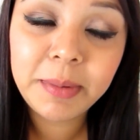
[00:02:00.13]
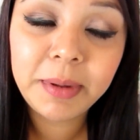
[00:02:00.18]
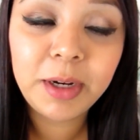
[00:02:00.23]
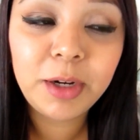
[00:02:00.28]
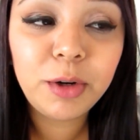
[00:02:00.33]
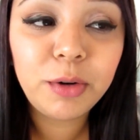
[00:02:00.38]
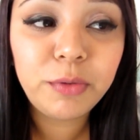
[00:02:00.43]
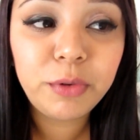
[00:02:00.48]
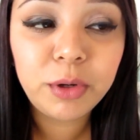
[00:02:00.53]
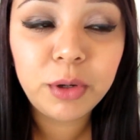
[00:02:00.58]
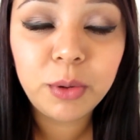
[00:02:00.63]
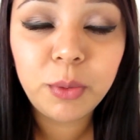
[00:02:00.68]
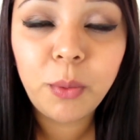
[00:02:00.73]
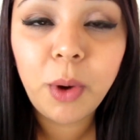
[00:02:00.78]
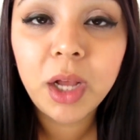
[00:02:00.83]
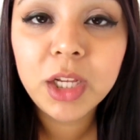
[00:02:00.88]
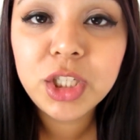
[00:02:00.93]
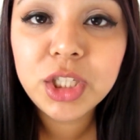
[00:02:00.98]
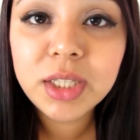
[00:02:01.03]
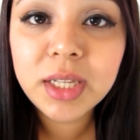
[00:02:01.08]
I didn't know if you're going to
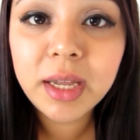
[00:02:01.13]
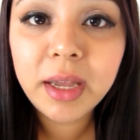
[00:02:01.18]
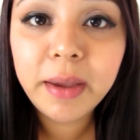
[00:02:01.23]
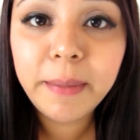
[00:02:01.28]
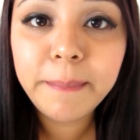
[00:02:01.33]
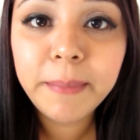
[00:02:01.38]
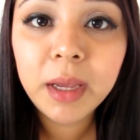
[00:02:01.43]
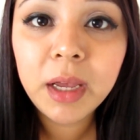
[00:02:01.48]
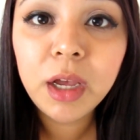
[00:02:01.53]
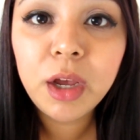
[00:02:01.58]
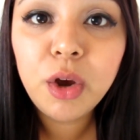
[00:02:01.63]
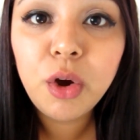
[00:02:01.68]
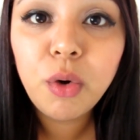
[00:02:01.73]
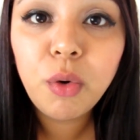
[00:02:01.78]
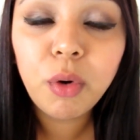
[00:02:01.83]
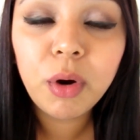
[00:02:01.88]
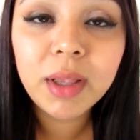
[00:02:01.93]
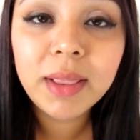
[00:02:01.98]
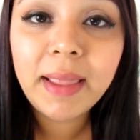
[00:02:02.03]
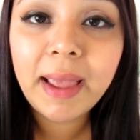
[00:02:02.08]
watch them
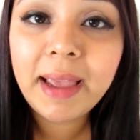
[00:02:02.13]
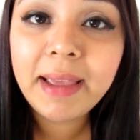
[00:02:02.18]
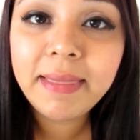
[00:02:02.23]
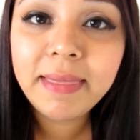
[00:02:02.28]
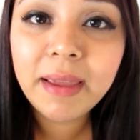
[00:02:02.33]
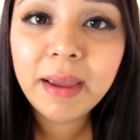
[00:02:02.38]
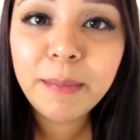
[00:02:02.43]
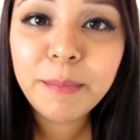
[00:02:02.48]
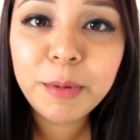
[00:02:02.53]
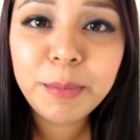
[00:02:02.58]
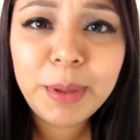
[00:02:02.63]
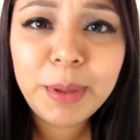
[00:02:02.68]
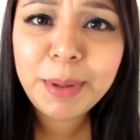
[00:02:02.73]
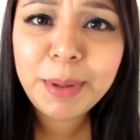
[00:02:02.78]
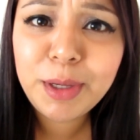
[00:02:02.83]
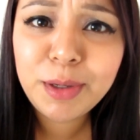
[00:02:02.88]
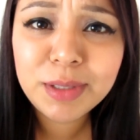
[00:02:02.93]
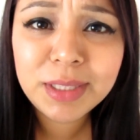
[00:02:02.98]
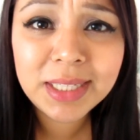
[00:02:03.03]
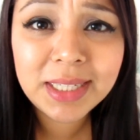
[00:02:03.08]
or like them, or
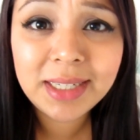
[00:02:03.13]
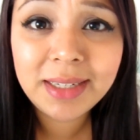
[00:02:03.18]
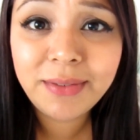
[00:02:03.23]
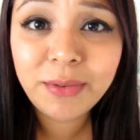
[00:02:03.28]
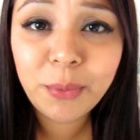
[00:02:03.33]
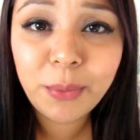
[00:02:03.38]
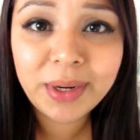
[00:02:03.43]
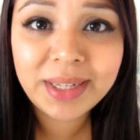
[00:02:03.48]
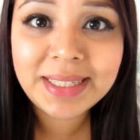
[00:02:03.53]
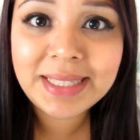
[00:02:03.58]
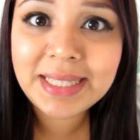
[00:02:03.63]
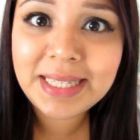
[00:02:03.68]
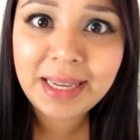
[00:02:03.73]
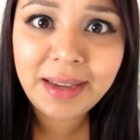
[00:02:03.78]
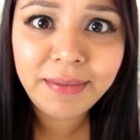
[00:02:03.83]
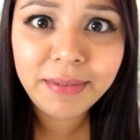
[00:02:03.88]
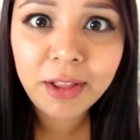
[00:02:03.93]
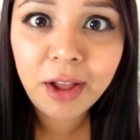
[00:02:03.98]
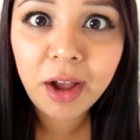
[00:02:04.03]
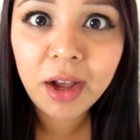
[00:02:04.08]
you didn't even want to
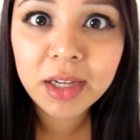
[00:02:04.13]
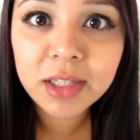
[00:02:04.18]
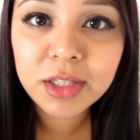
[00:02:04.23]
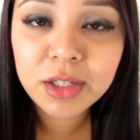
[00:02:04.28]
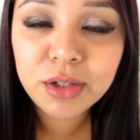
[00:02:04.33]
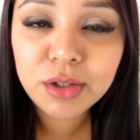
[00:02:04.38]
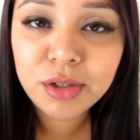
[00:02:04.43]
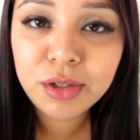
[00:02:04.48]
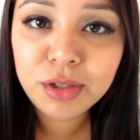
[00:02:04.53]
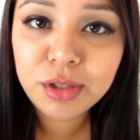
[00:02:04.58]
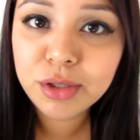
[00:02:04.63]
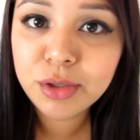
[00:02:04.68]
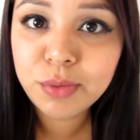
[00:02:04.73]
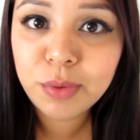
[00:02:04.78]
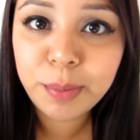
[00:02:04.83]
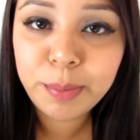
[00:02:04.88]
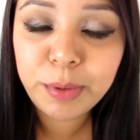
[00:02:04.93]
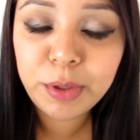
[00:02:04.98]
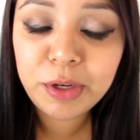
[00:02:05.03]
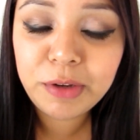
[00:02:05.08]
see vlogs, you know, you just
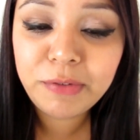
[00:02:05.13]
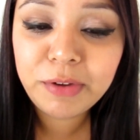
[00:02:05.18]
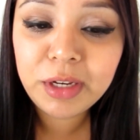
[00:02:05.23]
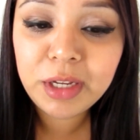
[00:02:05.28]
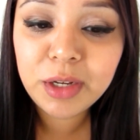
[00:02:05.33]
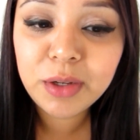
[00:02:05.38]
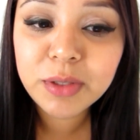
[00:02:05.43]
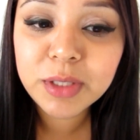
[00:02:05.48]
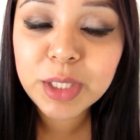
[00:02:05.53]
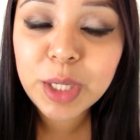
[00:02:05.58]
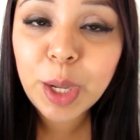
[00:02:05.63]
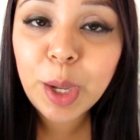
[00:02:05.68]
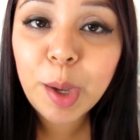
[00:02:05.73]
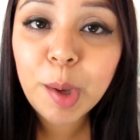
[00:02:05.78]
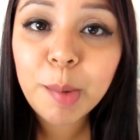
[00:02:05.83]
want beauty videos.